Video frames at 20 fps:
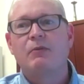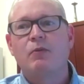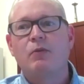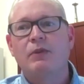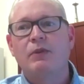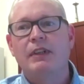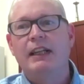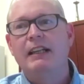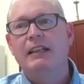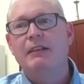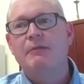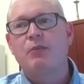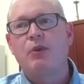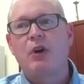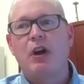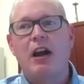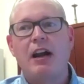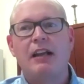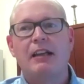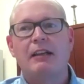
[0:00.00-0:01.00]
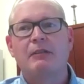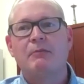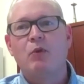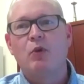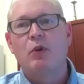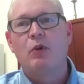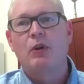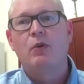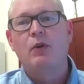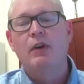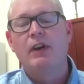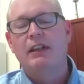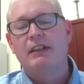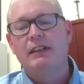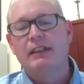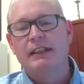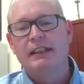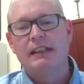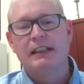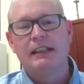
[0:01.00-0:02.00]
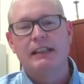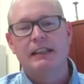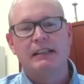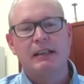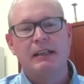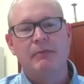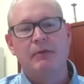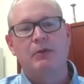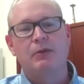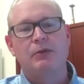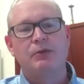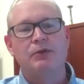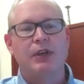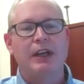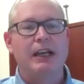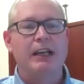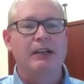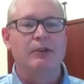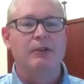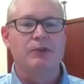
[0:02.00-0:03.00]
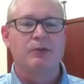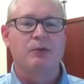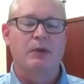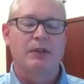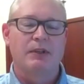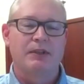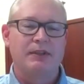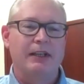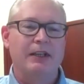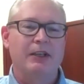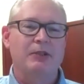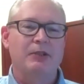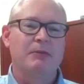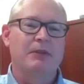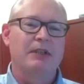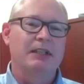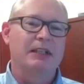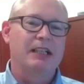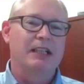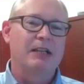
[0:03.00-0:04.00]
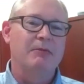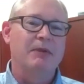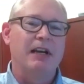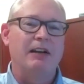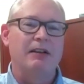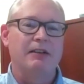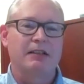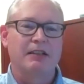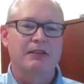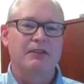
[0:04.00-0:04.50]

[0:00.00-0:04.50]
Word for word: needed product more quickly than the typical channels where a salesman would come out,